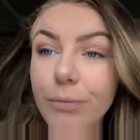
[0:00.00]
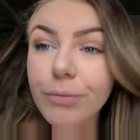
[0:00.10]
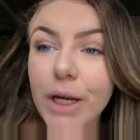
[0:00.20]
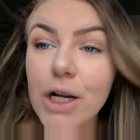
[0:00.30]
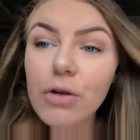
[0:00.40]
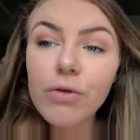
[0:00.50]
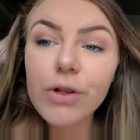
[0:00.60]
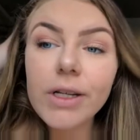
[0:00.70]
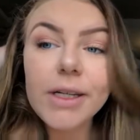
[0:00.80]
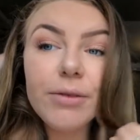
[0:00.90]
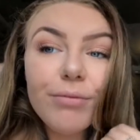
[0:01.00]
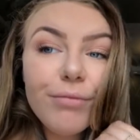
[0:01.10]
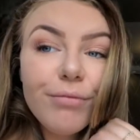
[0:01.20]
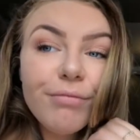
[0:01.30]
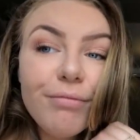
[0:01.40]
makeup routine.
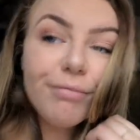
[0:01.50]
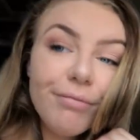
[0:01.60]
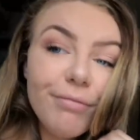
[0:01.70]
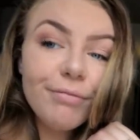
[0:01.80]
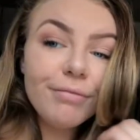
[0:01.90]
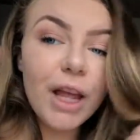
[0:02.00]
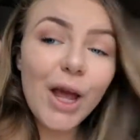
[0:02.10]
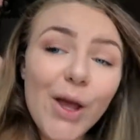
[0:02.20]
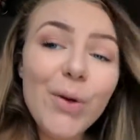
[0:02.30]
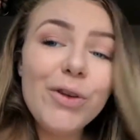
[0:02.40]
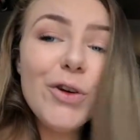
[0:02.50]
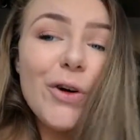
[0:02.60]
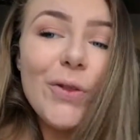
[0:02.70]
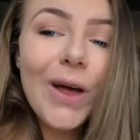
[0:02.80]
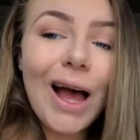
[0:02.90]
Hope you
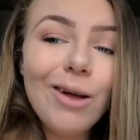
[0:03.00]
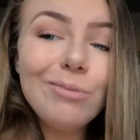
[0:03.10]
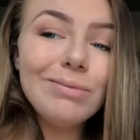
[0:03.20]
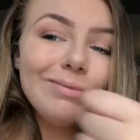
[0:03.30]
enjoyed that.